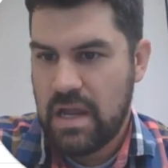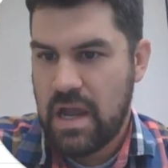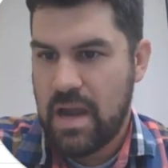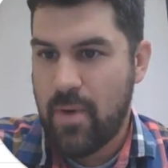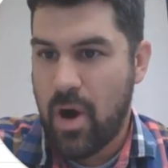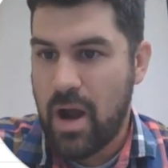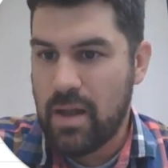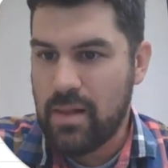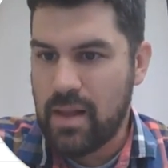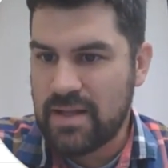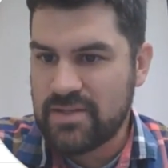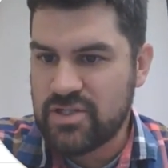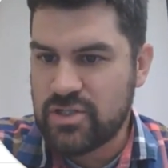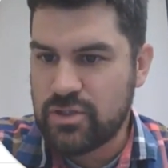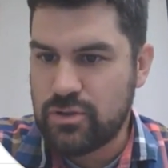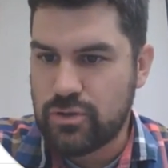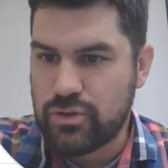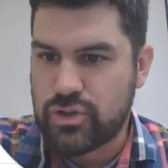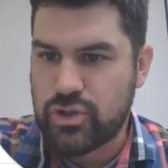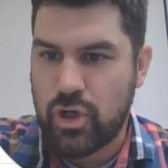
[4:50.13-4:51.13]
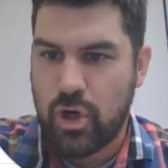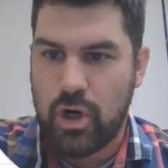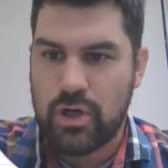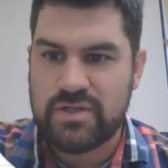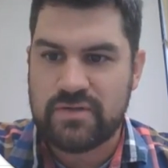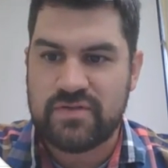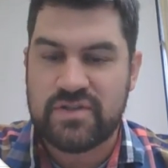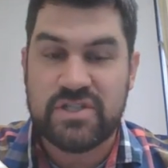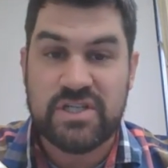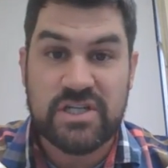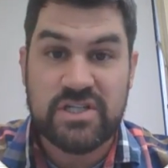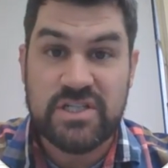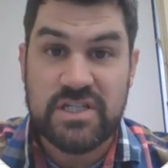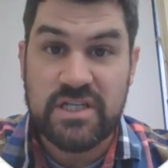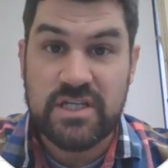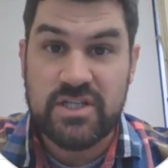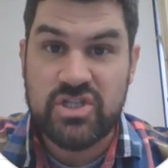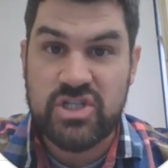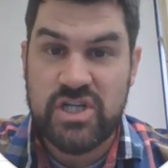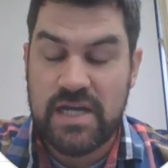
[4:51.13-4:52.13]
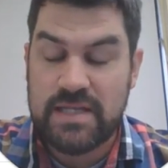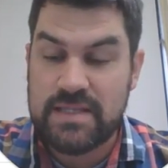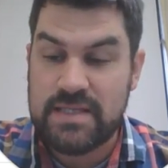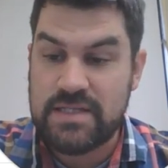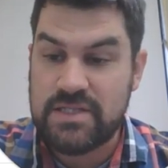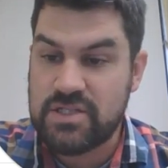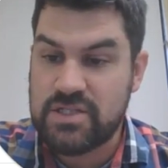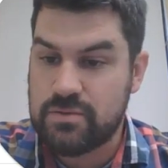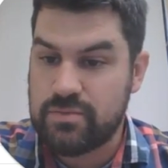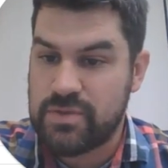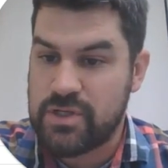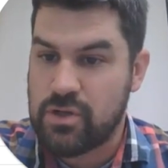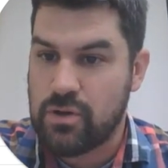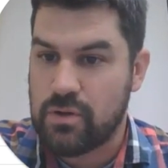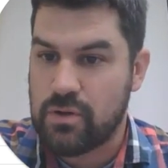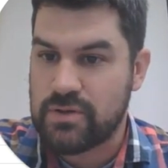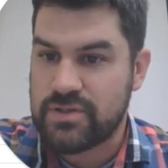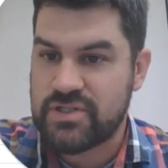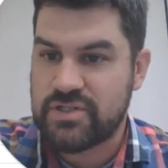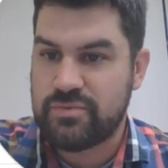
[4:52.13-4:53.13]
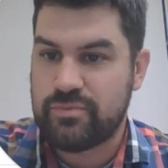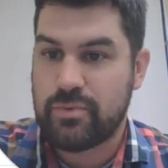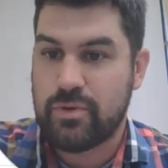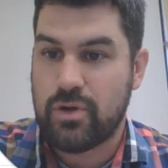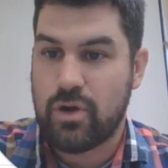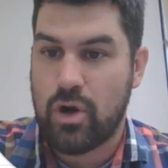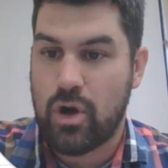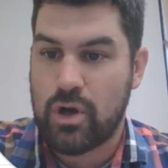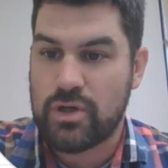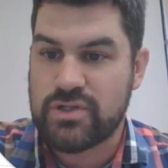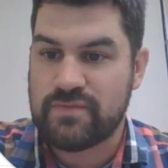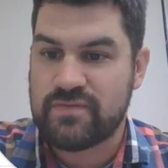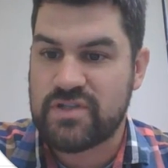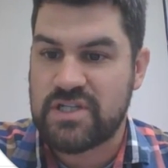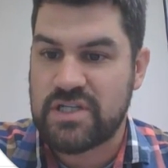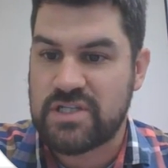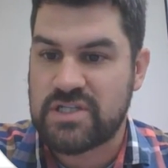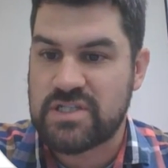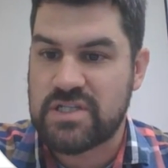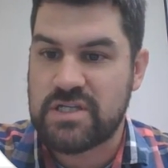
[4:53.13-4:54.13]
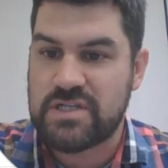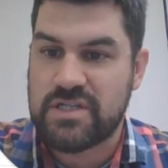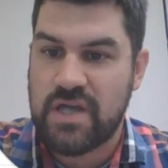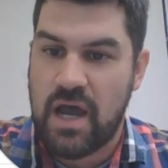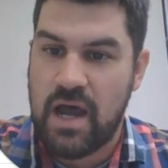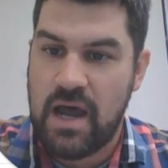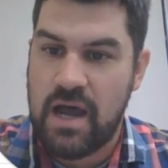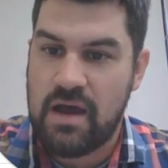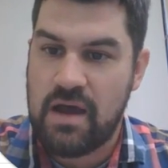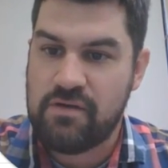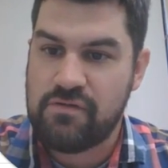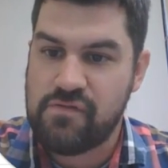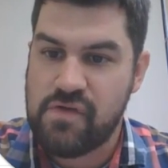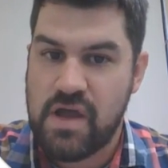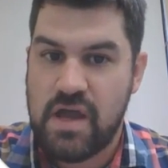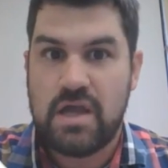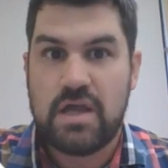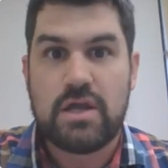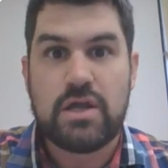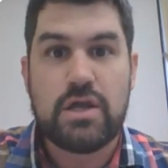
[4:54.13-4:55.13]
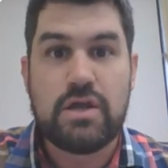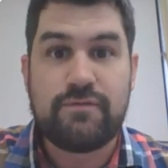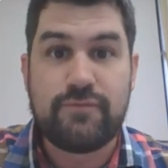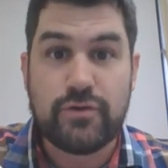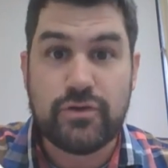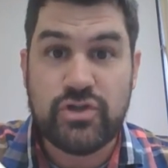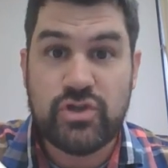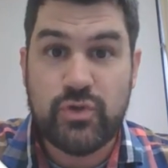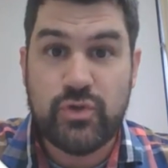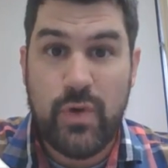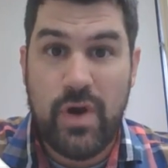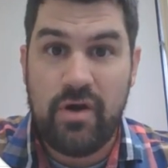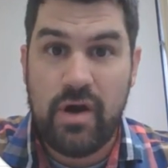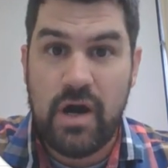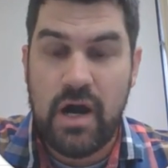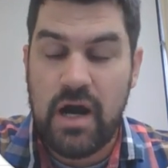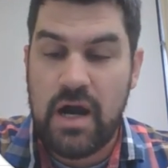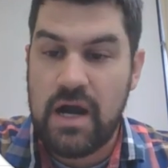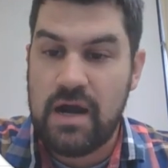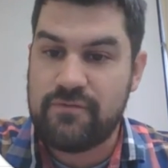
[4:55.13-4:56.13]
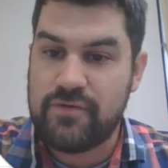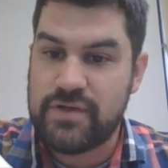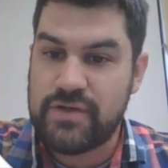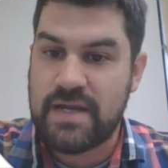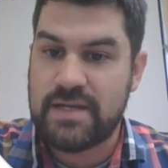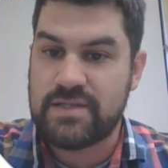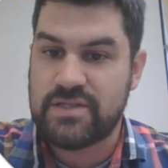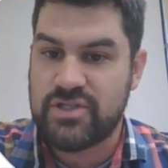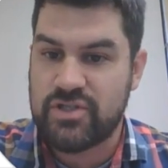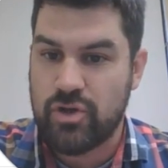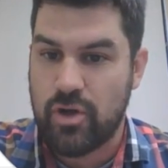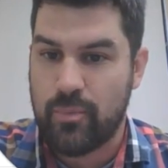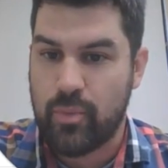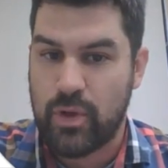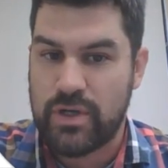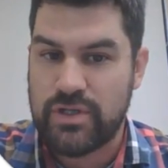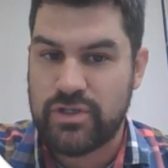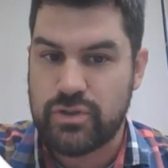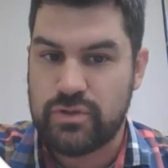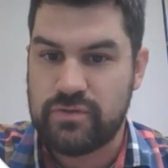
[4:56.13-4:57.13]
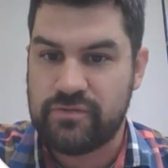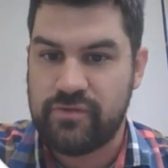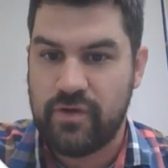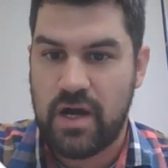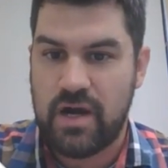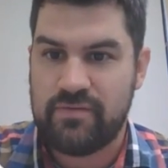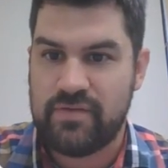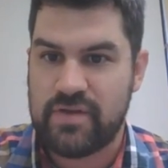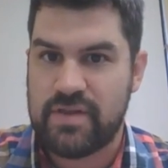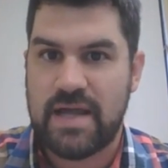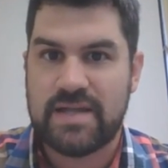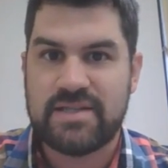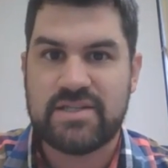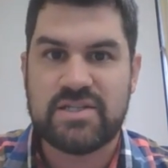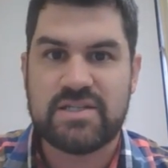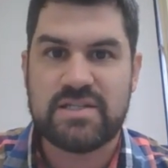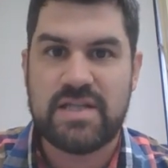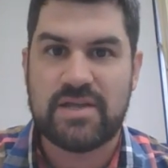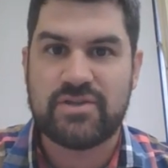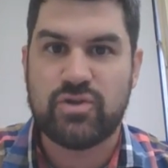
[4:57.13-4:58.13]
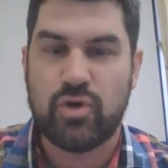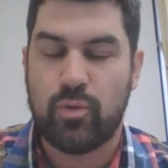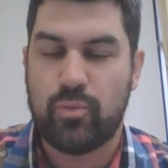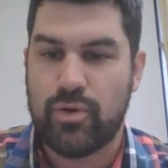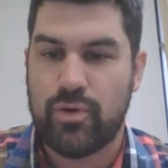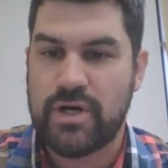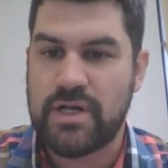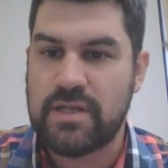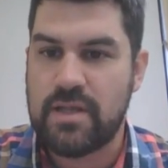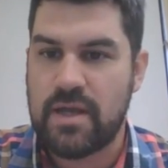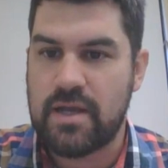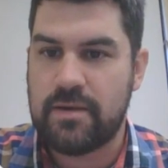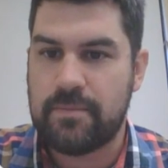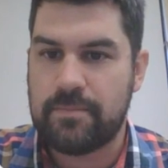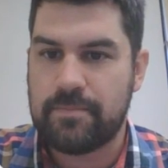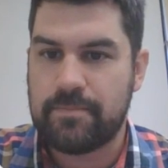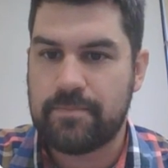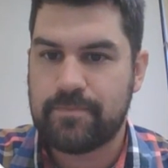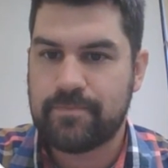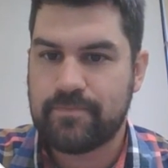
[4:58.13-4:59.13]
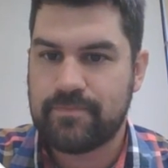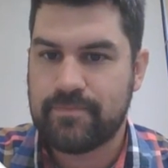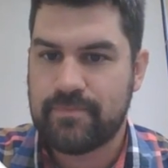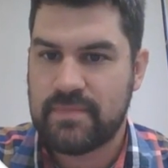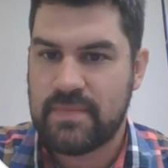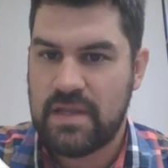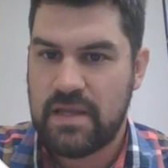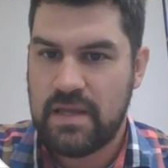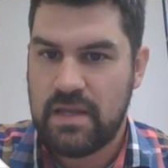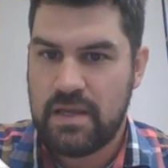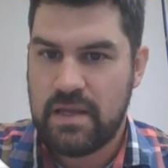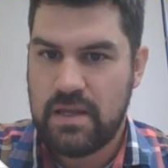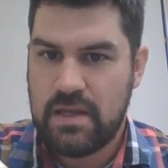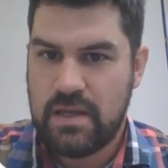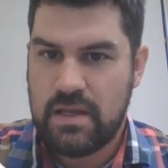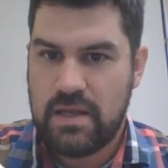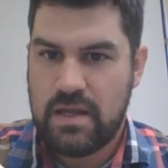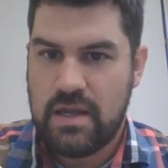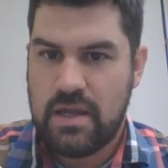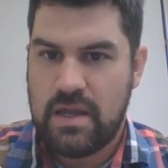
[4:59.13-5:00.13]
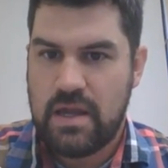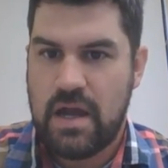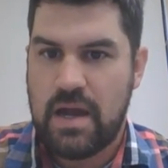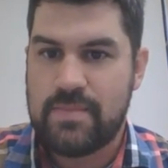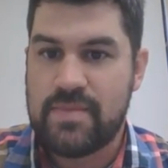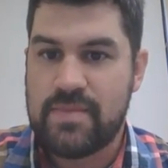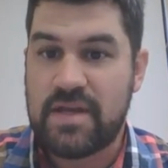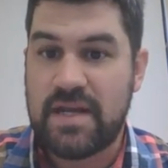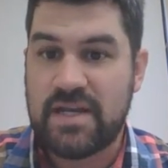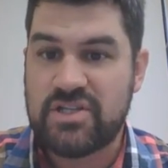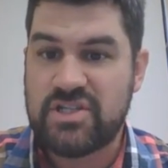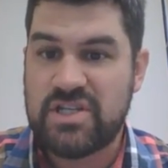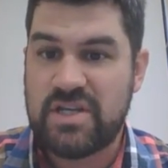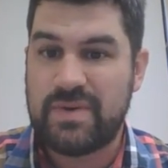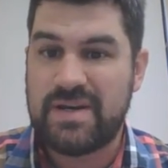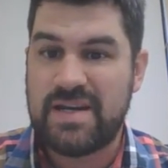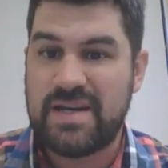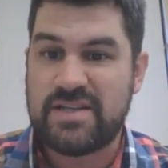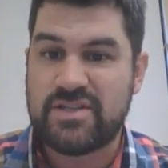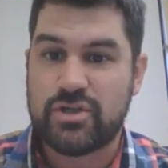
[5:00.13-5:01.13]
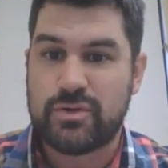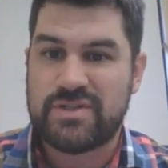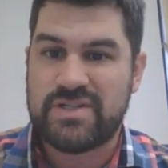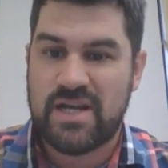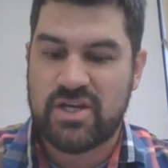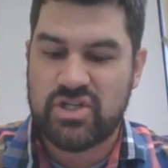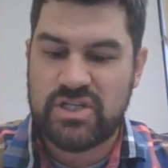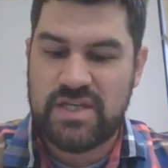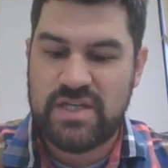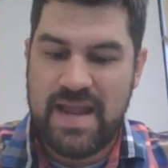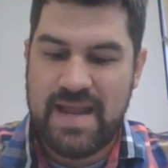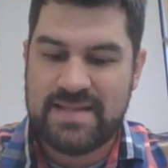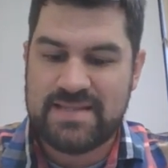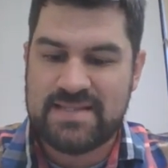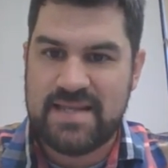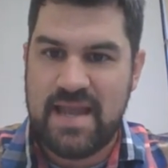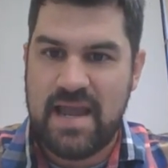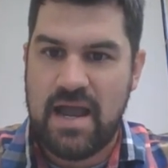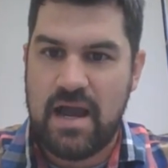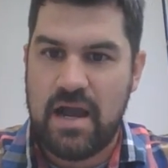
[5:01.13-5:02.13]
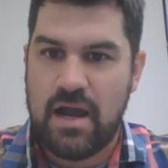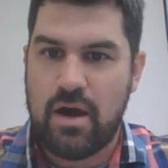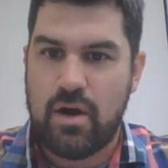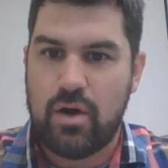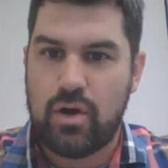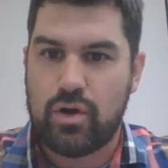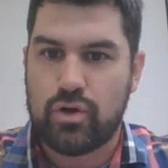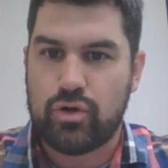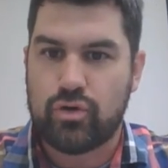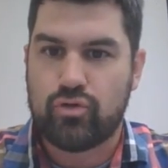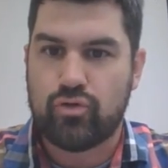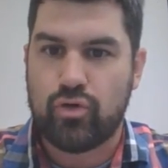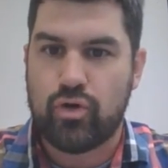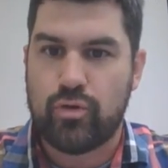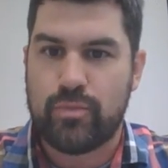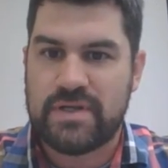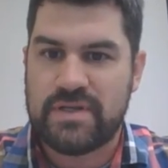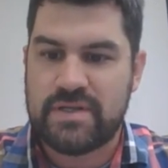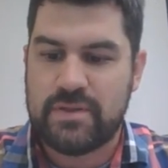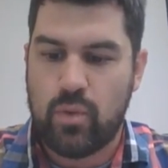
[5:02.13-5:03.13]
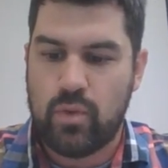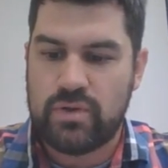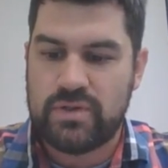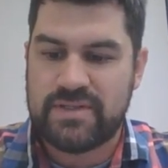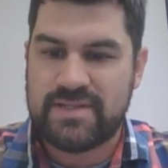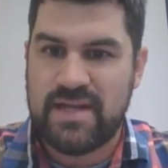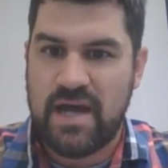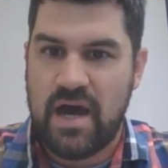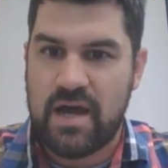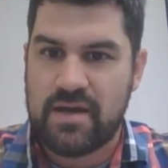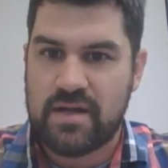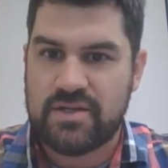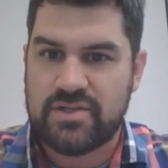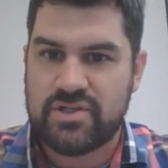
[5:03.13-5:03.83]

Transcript: I like to use cos of 60 to check this, because cos of 60 is a half. If you square a half, you get 0.25, and that's all pretty there. The next thing we need to do is actually enter our group data.